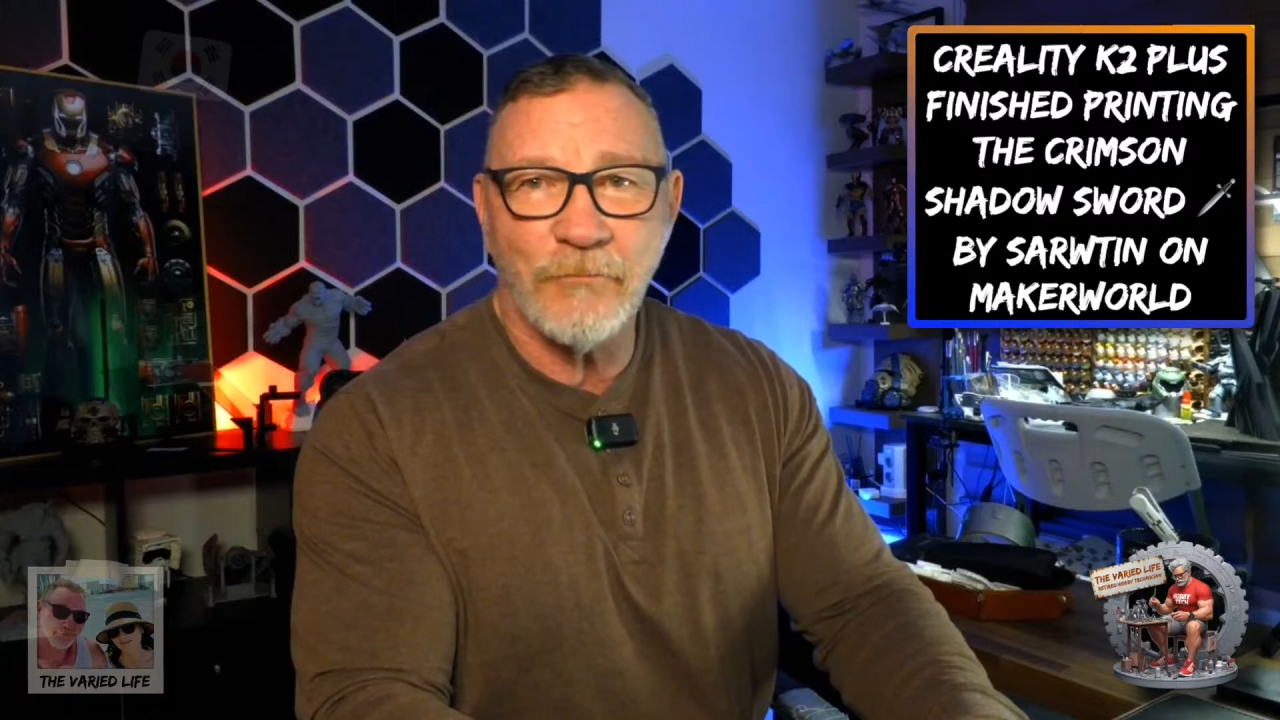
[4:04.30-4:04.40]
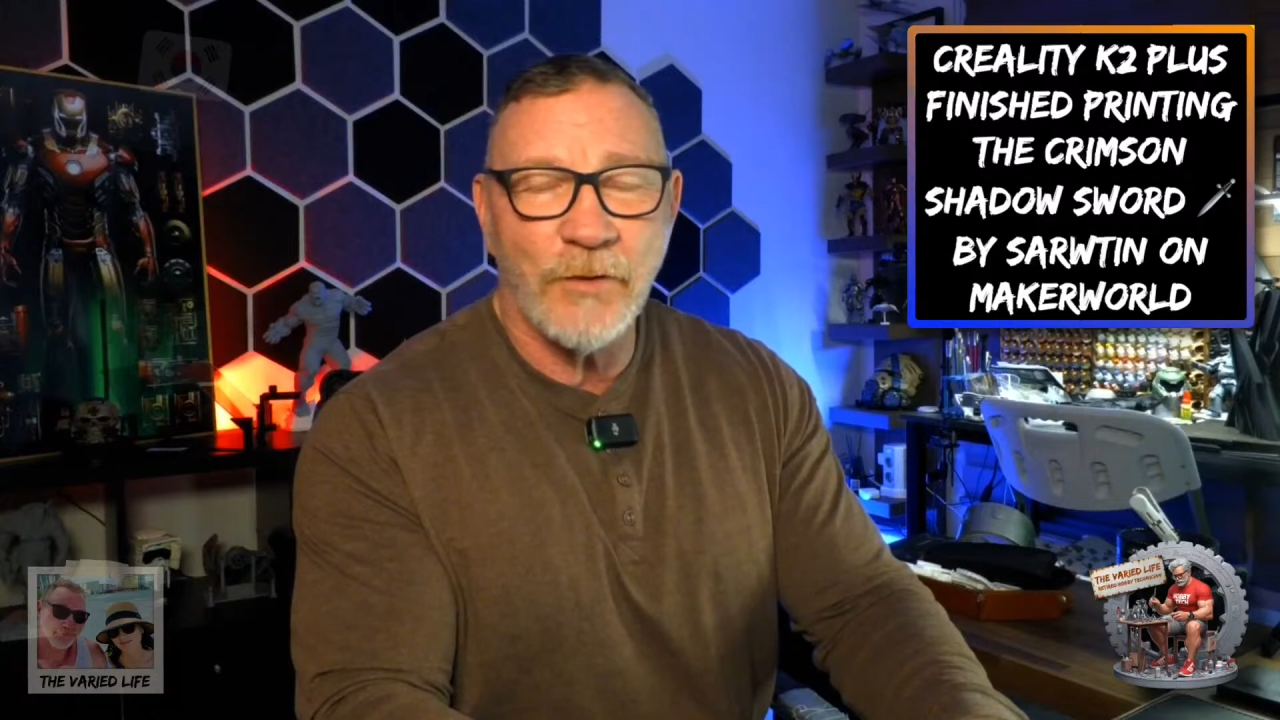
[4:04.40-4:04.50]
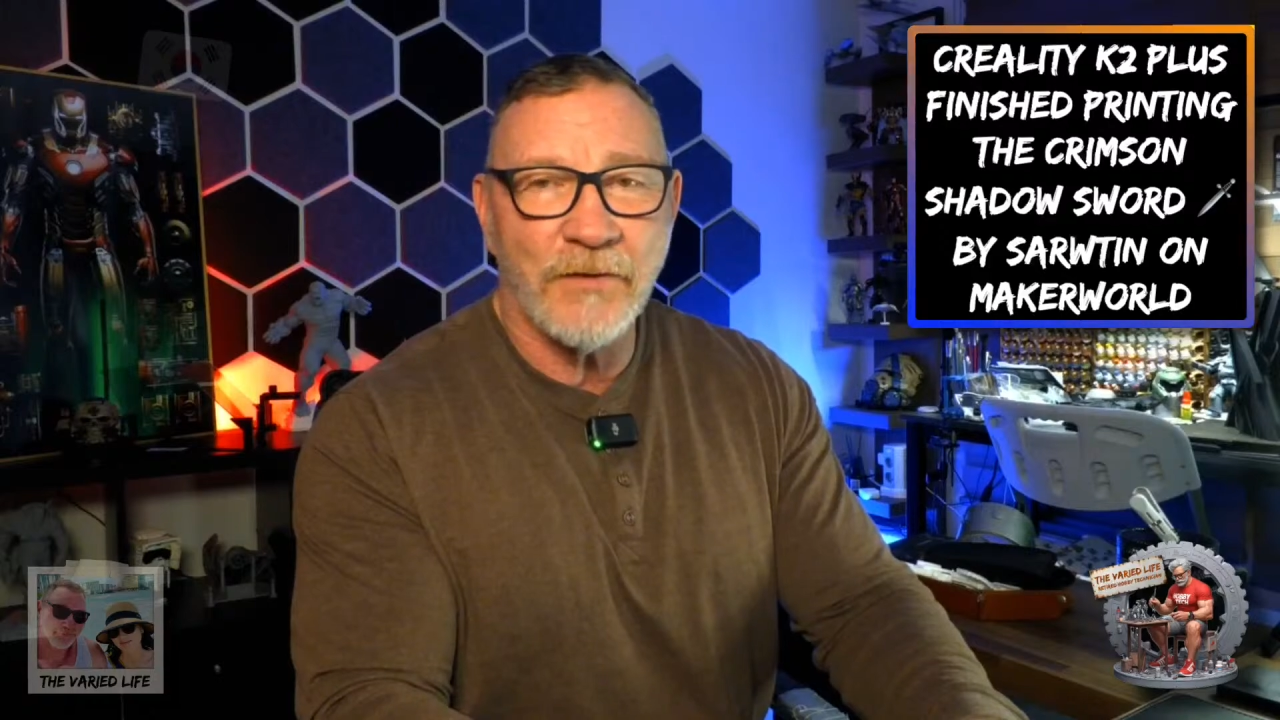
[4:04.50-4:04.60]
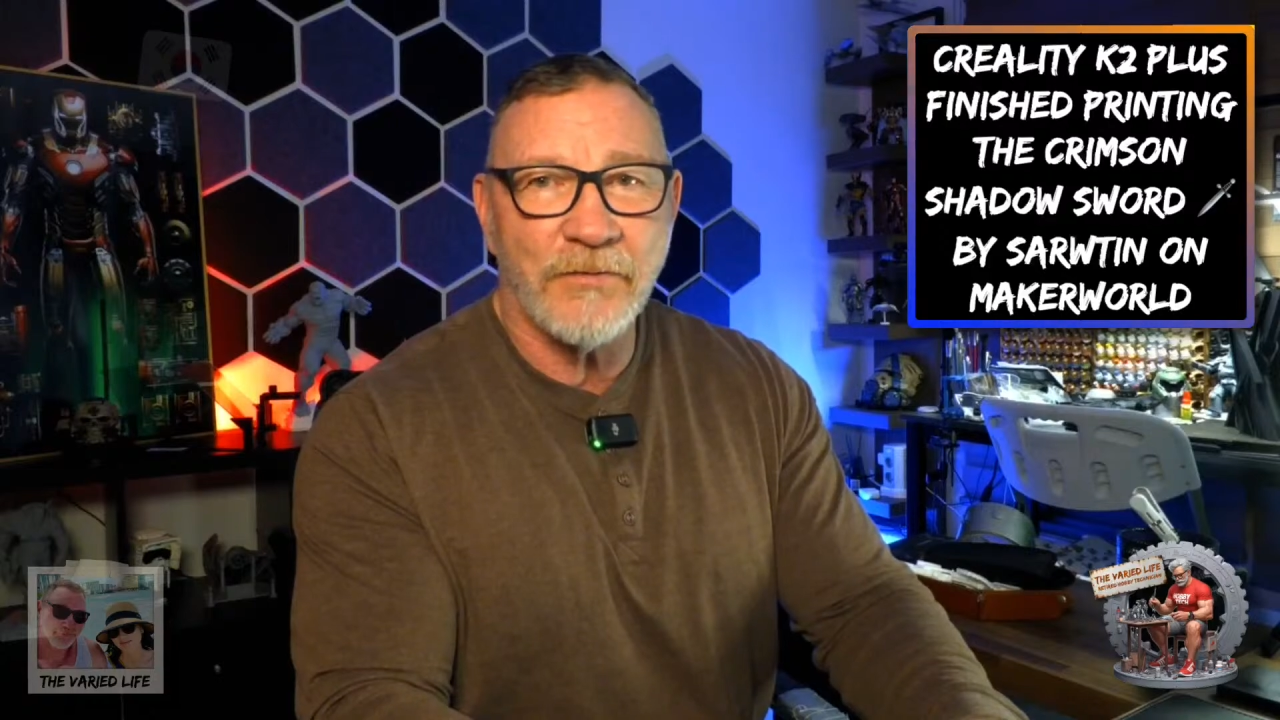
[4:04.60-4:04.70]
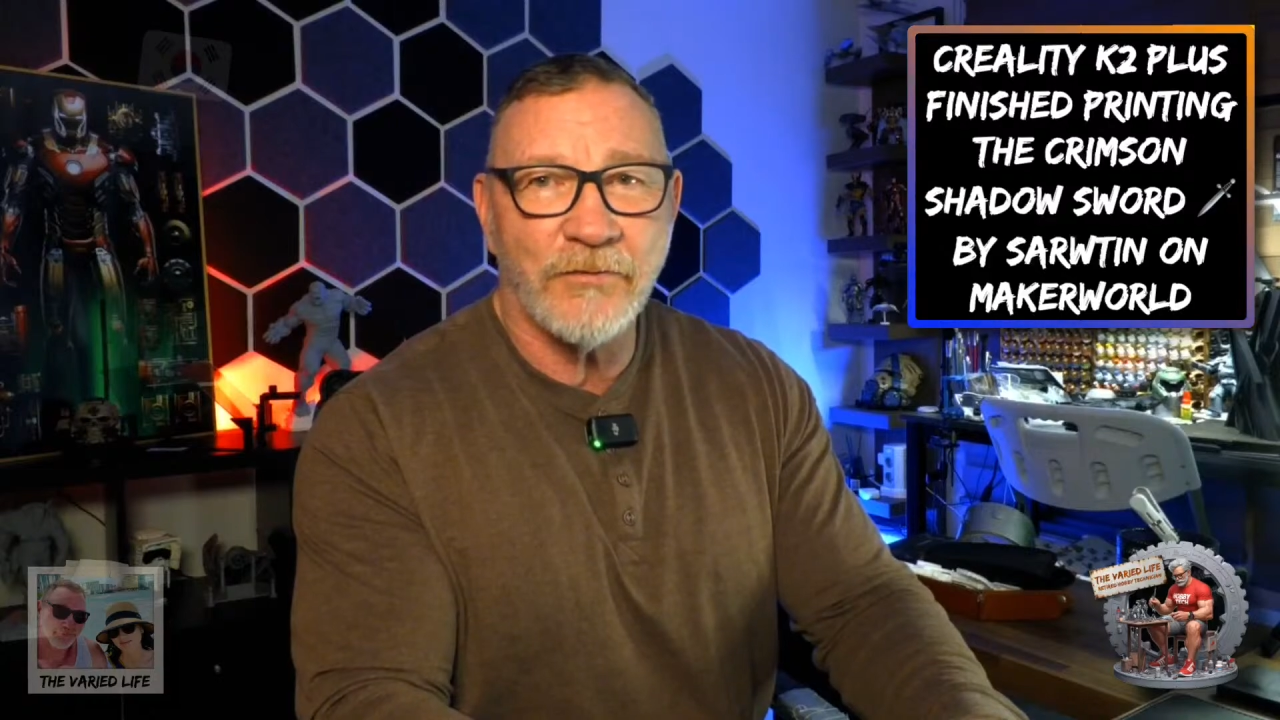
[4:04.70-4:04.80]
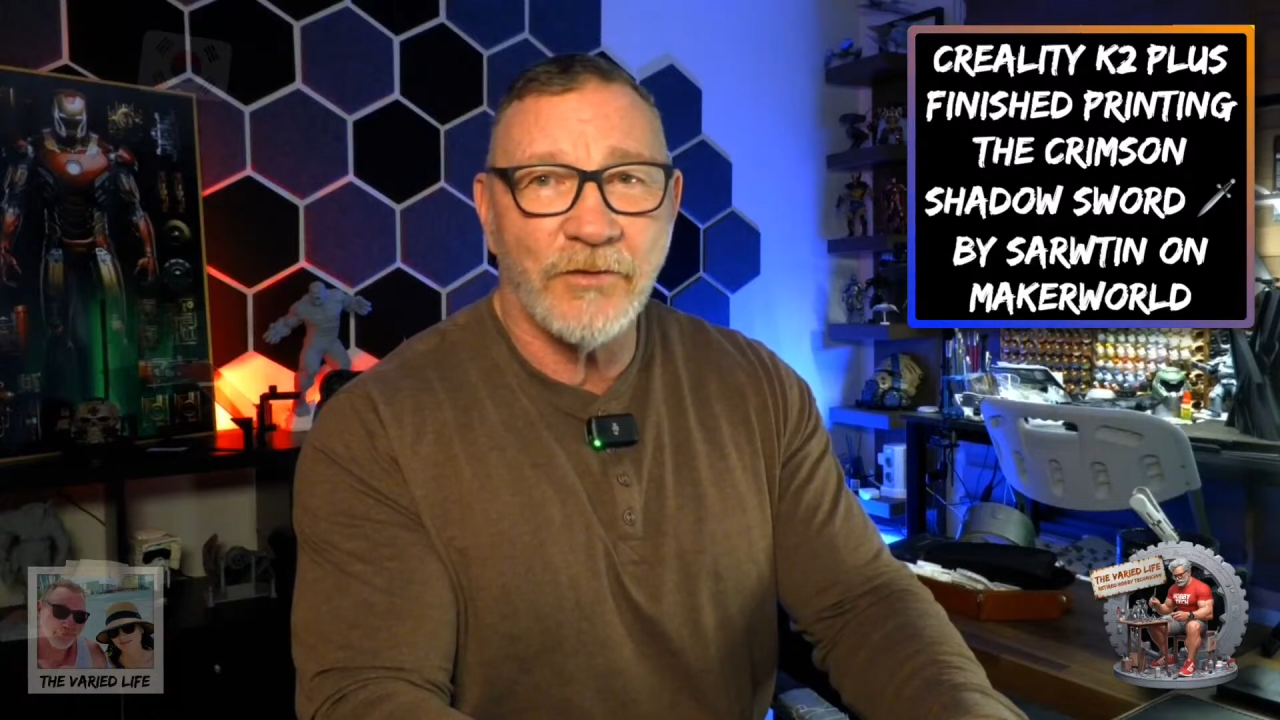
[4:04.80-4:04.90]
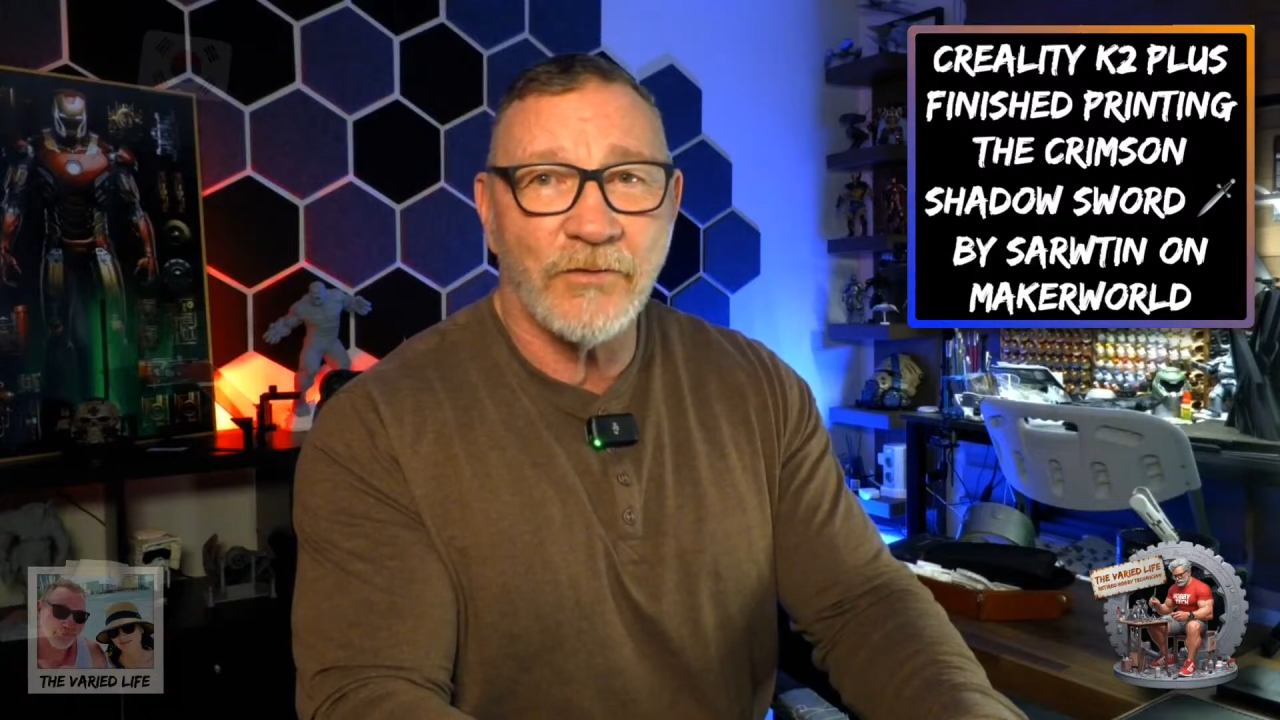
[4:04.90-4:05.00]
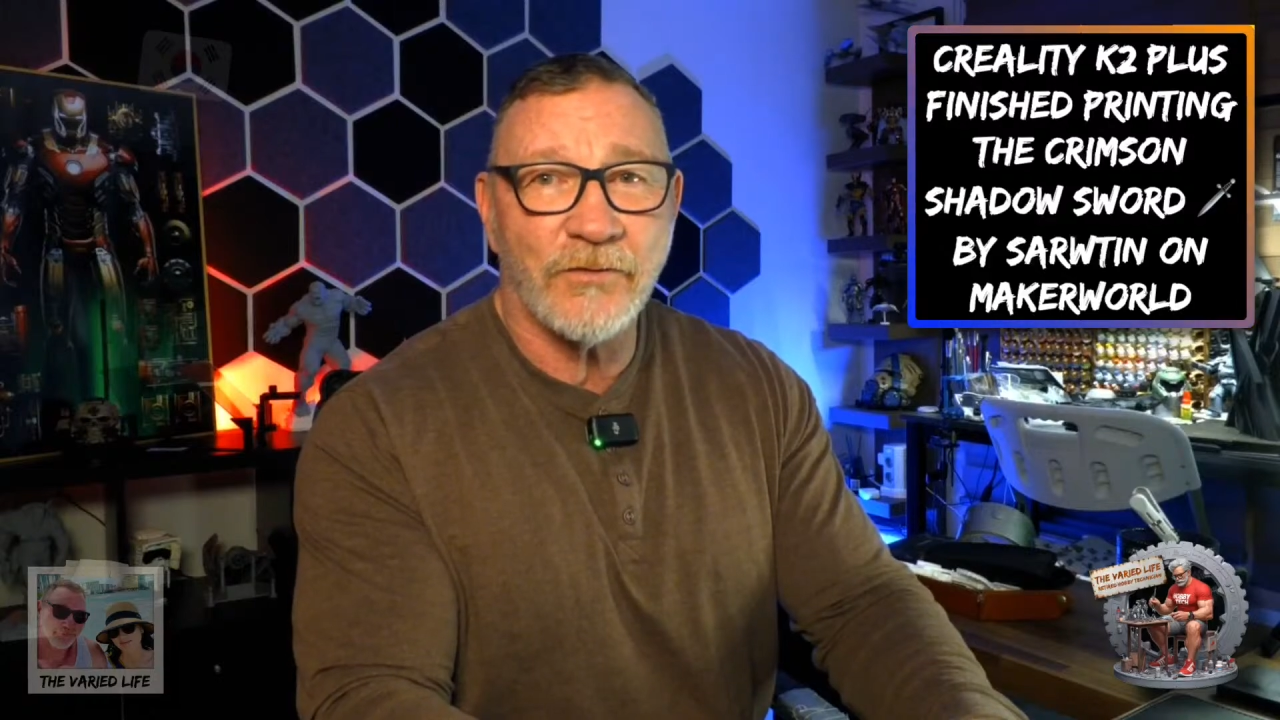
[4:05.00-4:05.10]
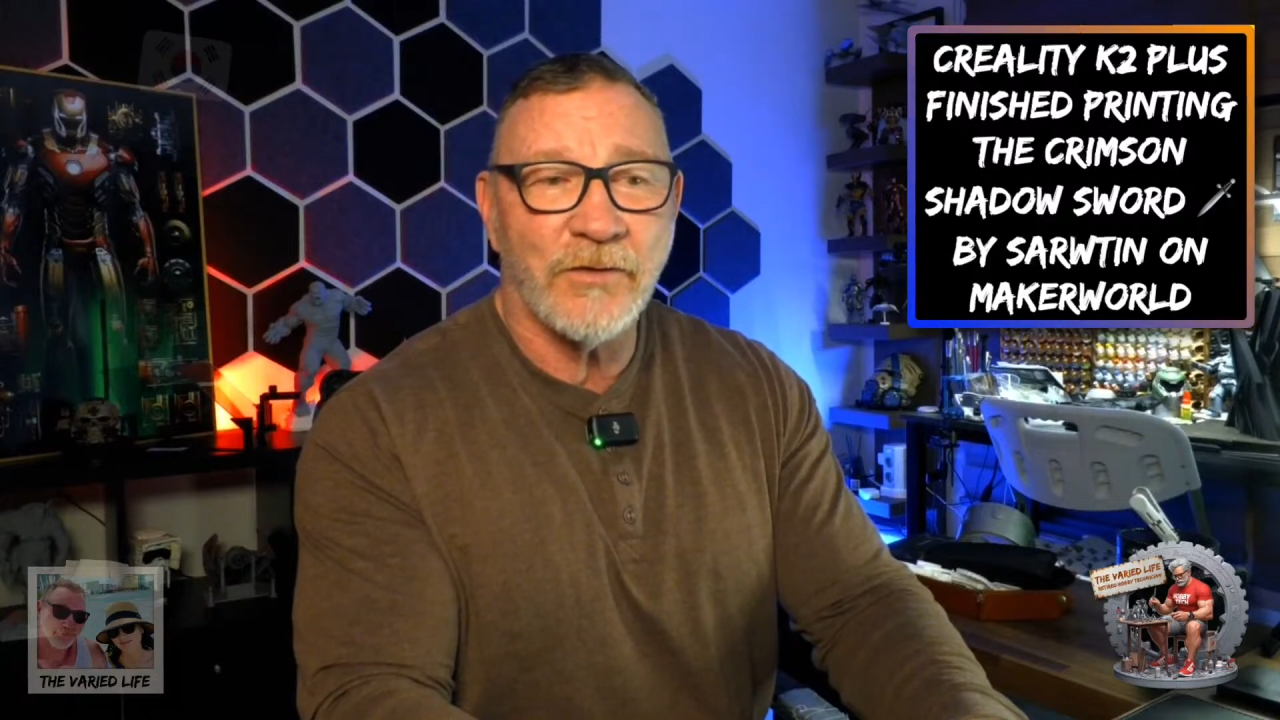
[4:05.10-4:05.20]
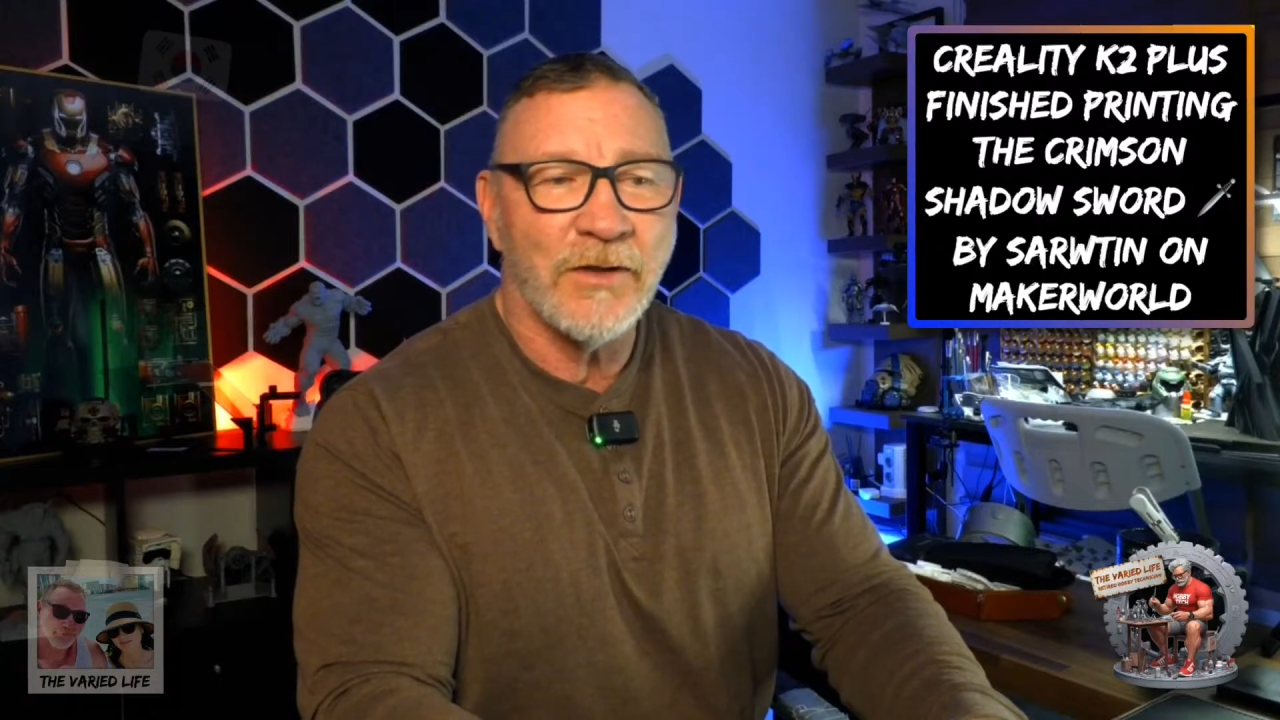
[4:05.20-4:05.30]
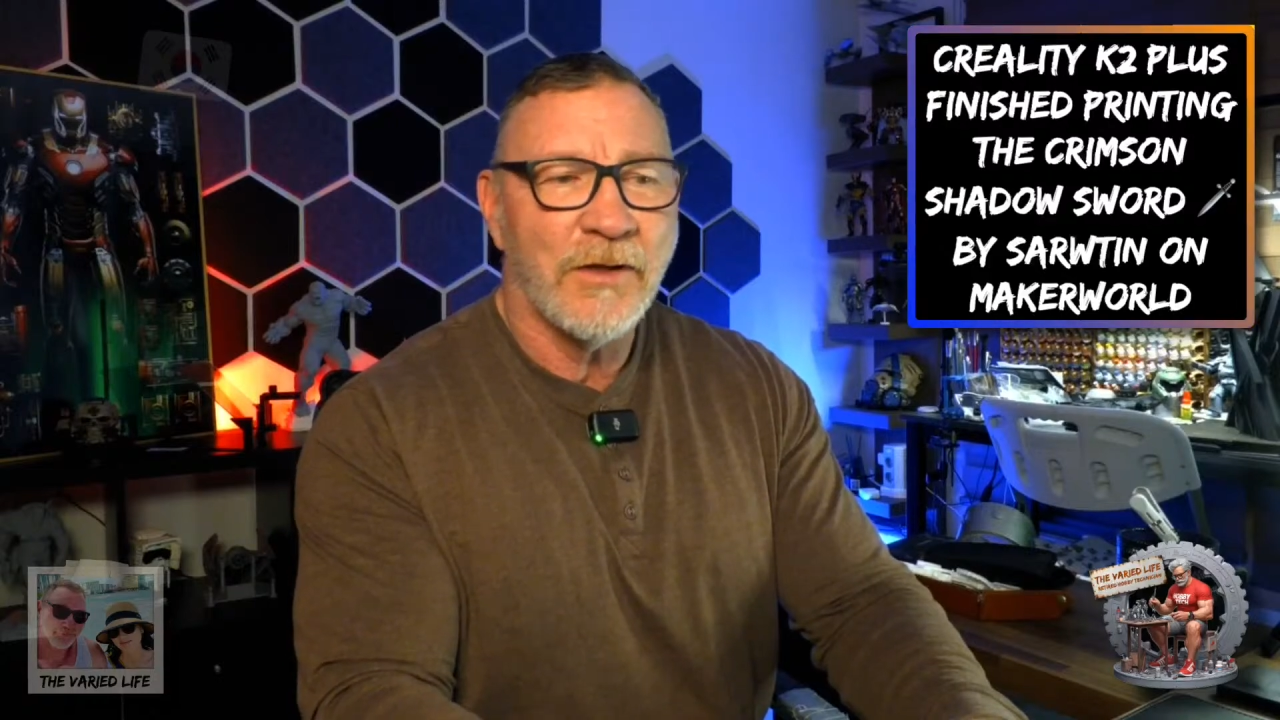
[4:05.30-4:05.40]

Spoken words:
with just